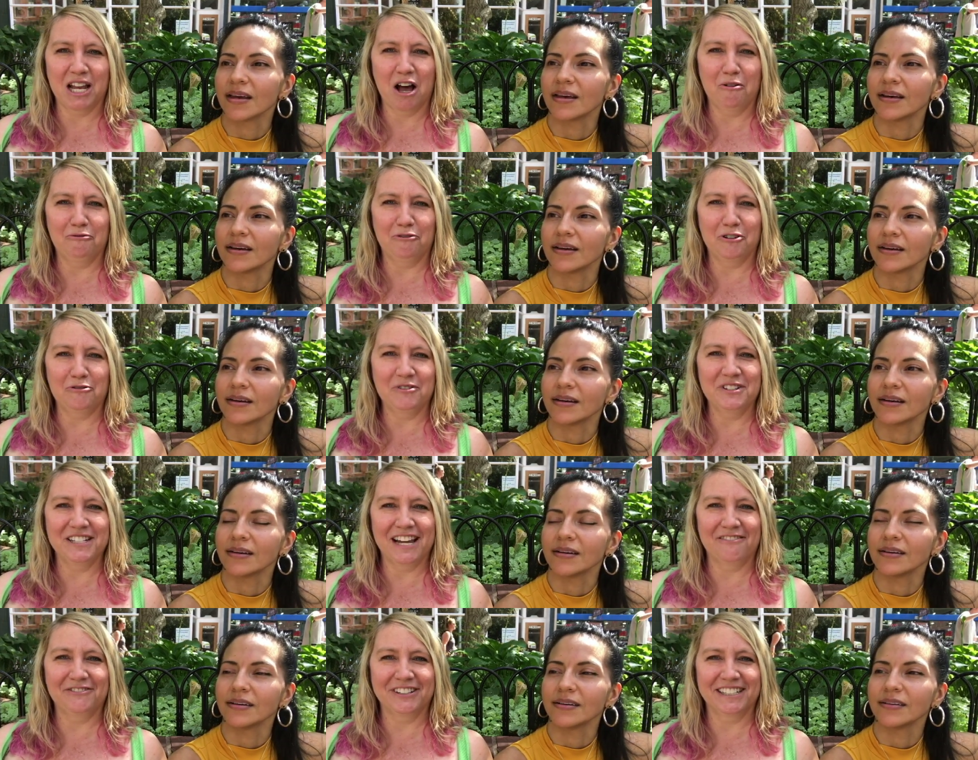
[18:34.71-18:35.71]
Speaker 1: yeah. be helpful, we'll
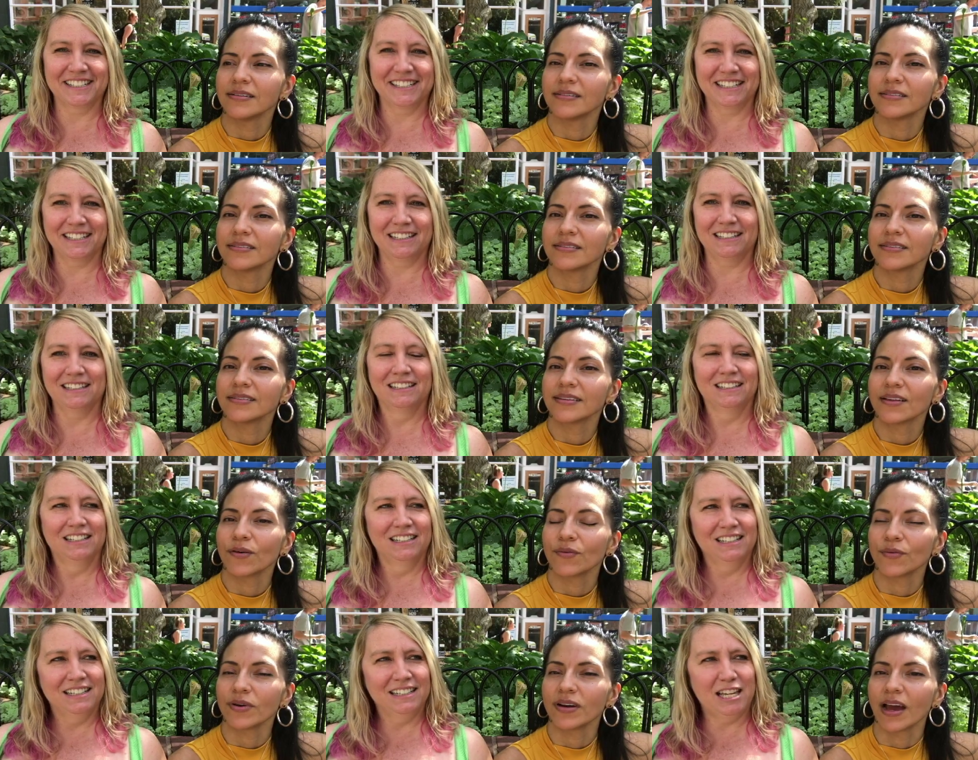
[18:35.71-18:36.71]
definitely
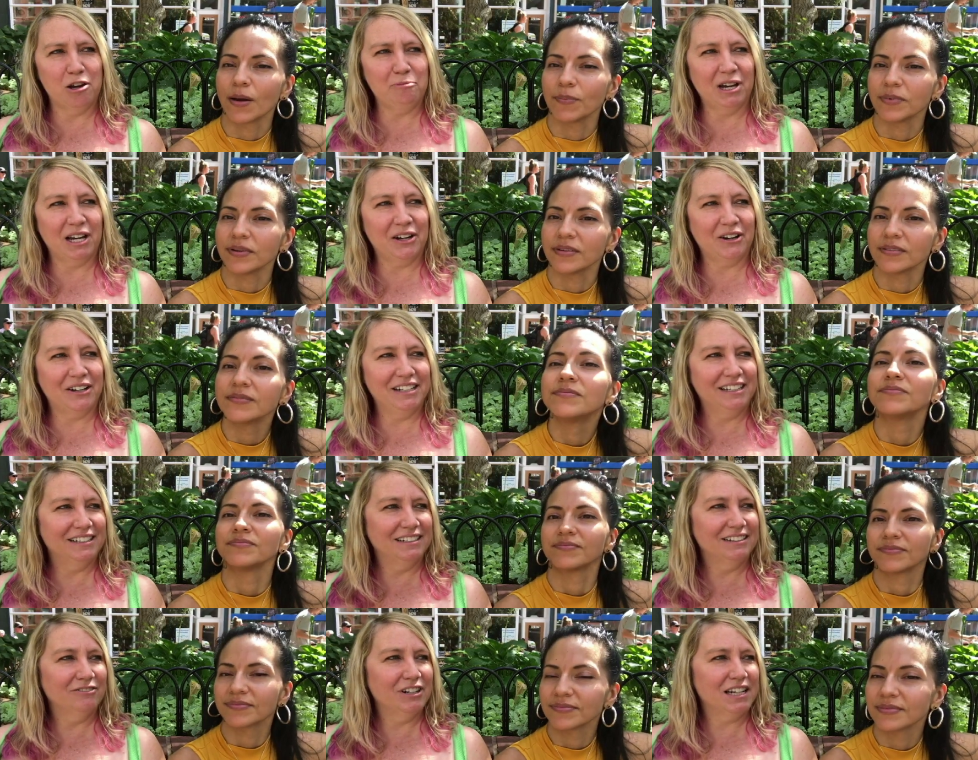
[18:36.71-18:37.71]
we're get back on
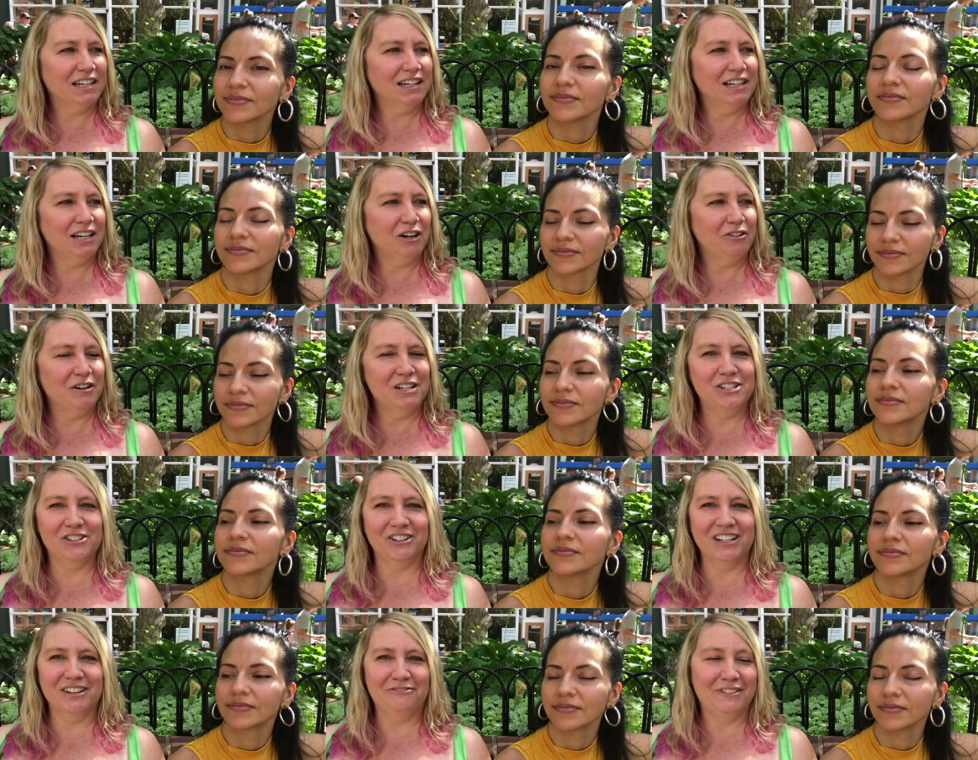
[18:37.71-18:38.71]
here. We're gonna go
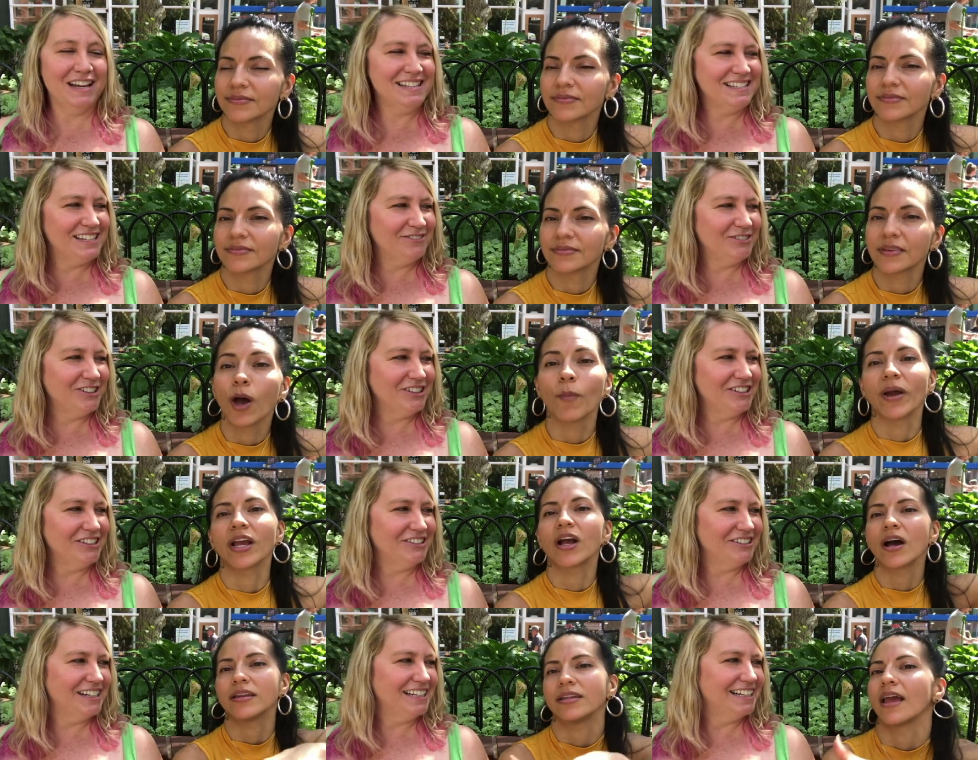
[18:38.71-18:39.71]
enjoy a festival. Oh my
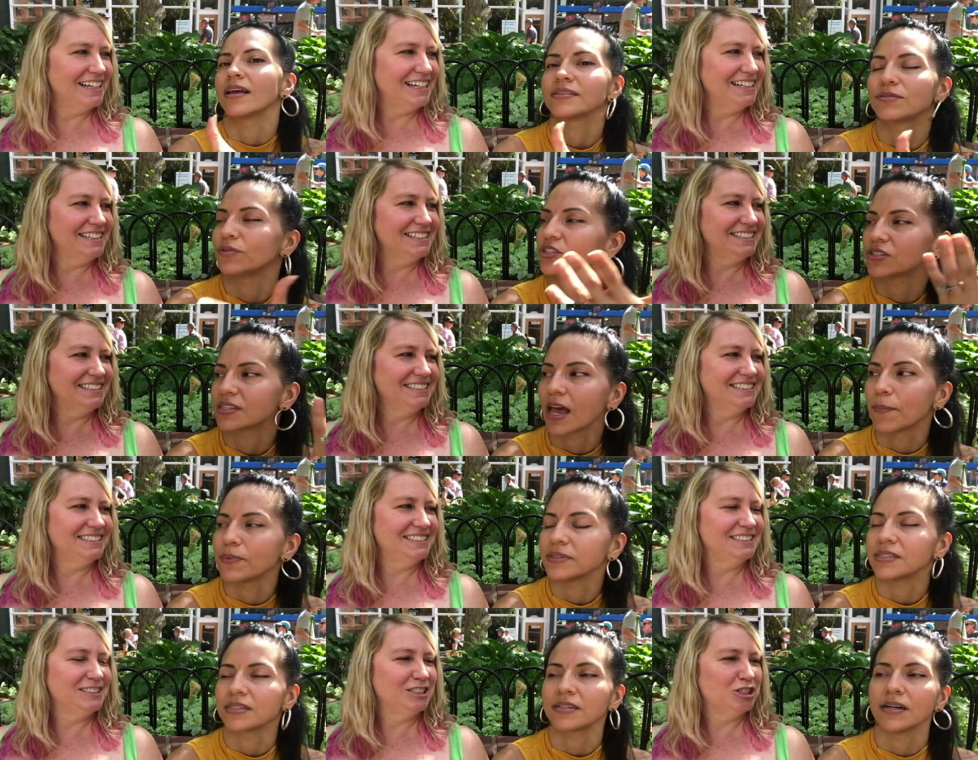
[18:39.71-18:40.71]
god, right yes! Now. We just
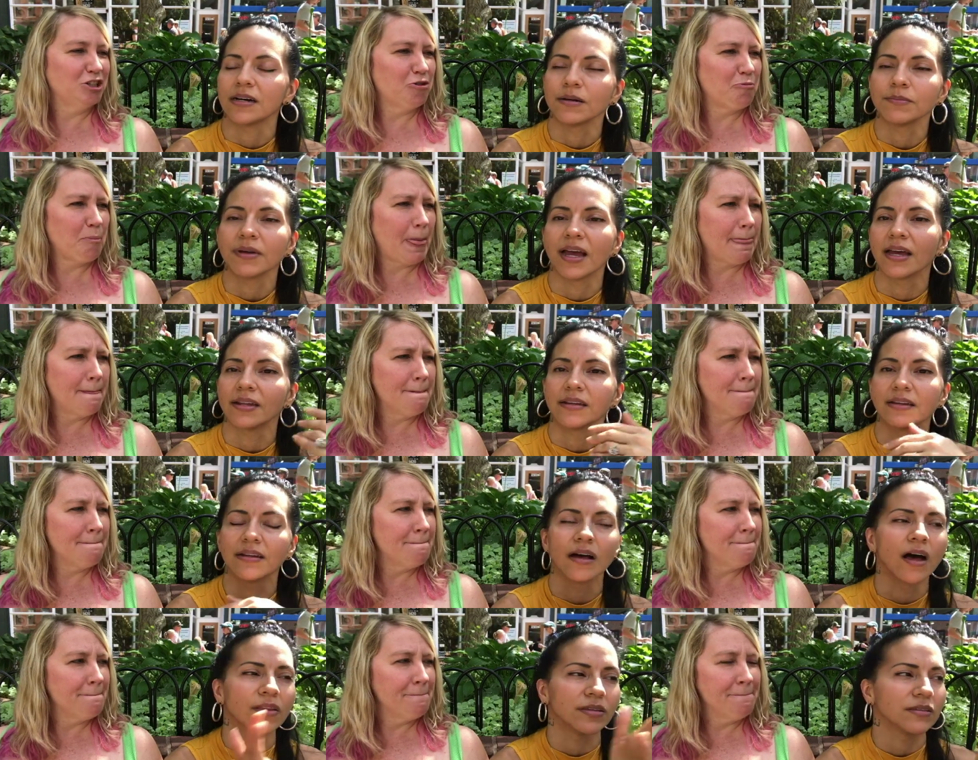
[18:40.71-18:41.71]
happened
Speaker 2: to come, and
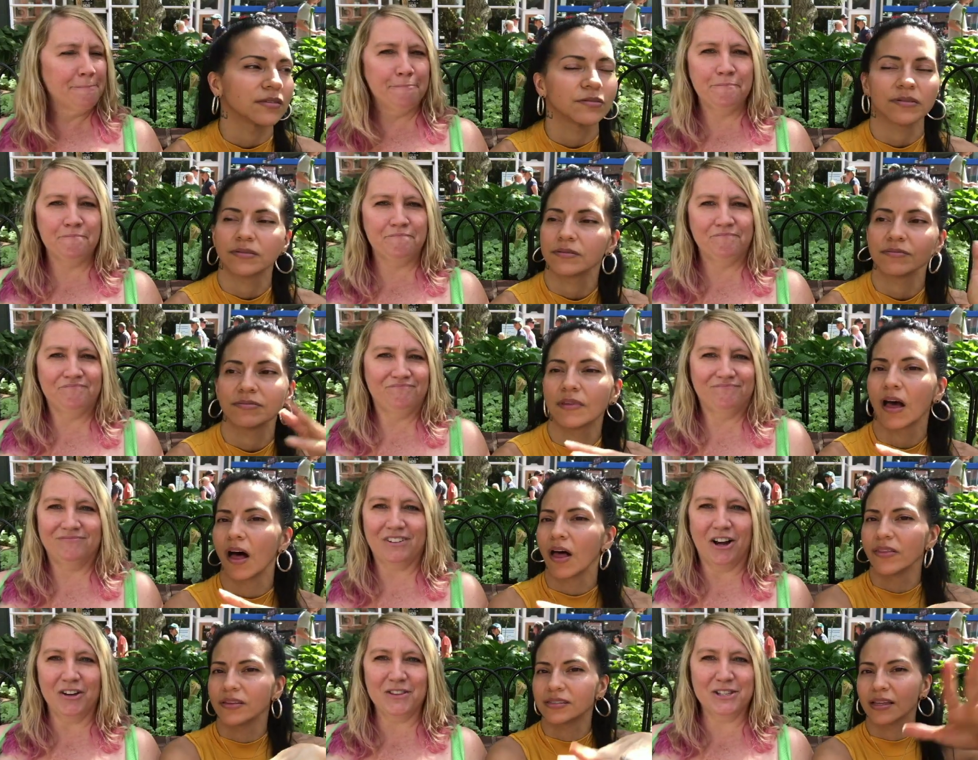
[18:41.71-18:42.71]
all All this,
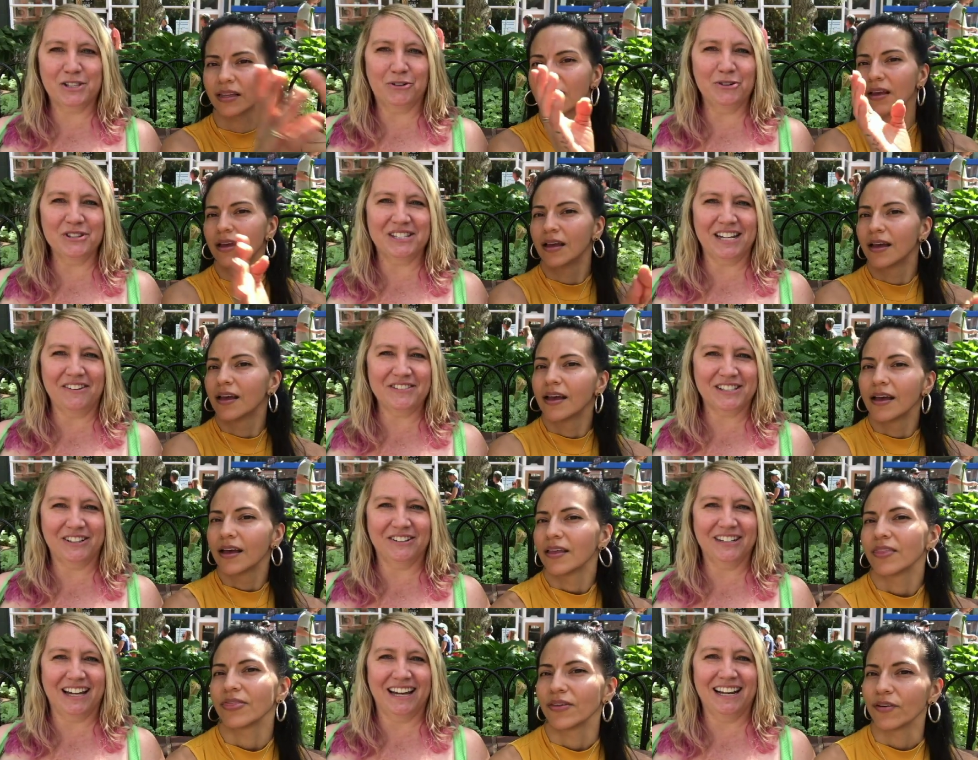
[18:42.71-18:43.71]
all this like,
Speaker 1: cool stuff's
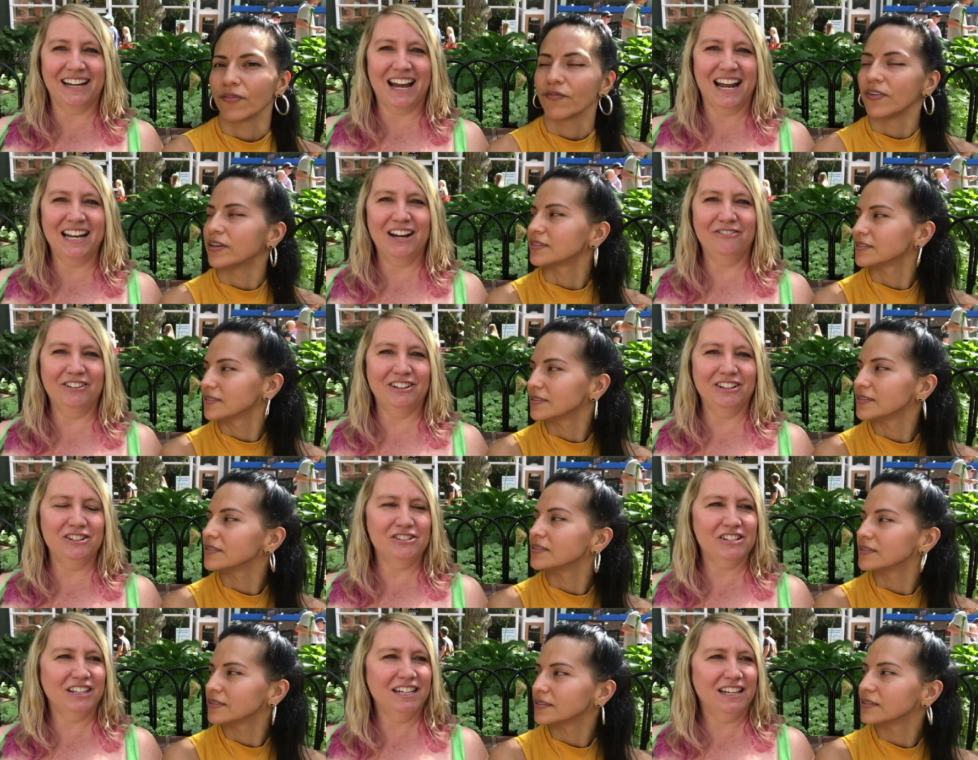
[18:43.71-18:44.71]
going on, and I never
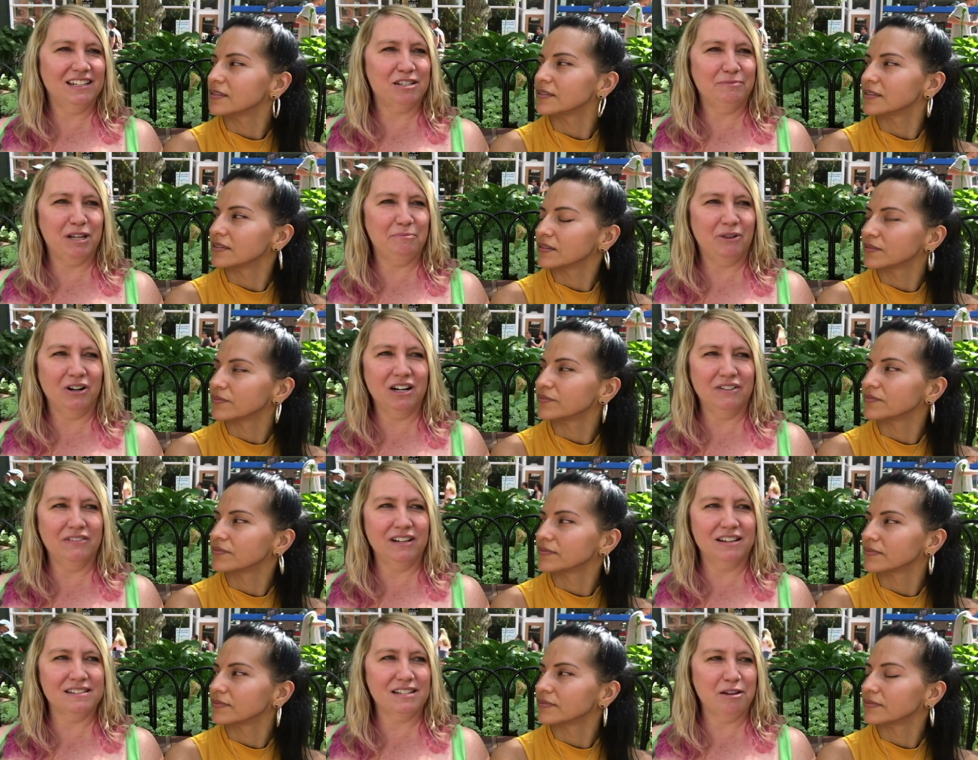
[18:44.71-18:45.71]
usually get to be a part of
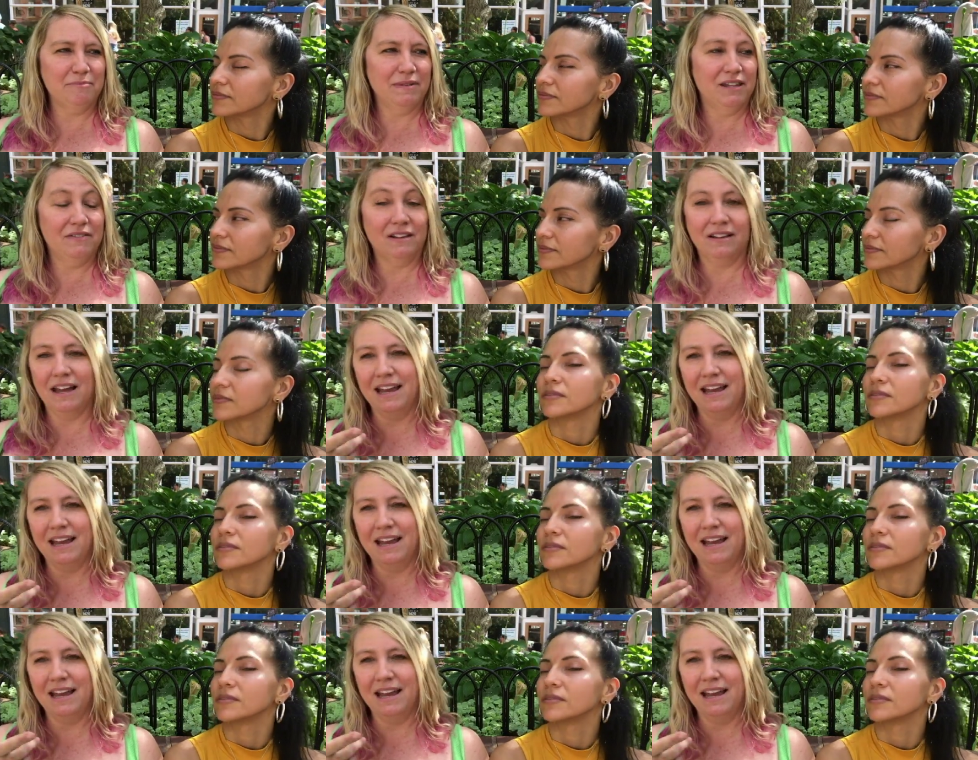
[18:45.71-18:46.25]
it because I'm in the